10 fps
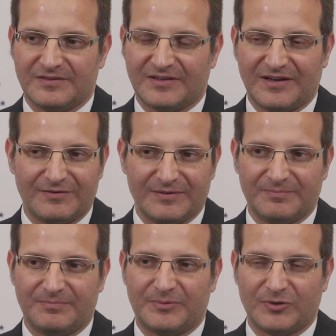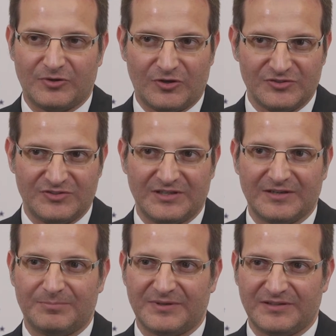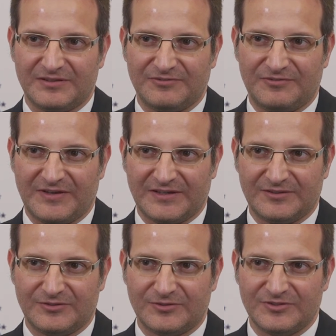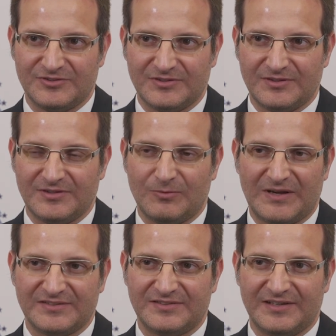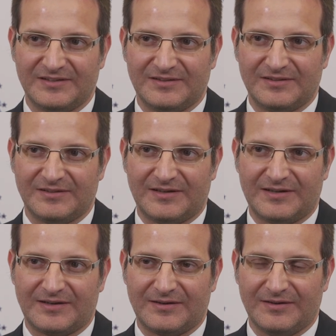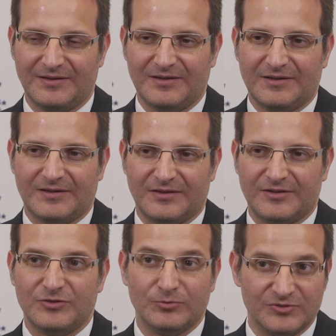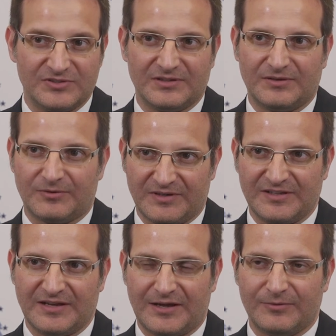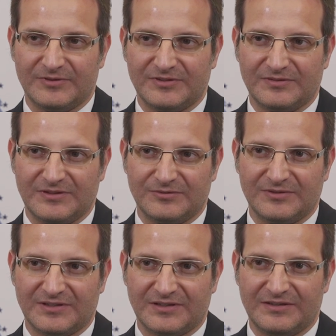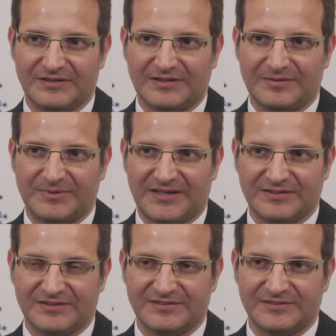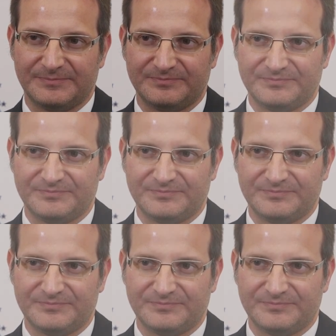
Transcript: current prognostic and predictive factors, the ones that are used already now into the clinical practice.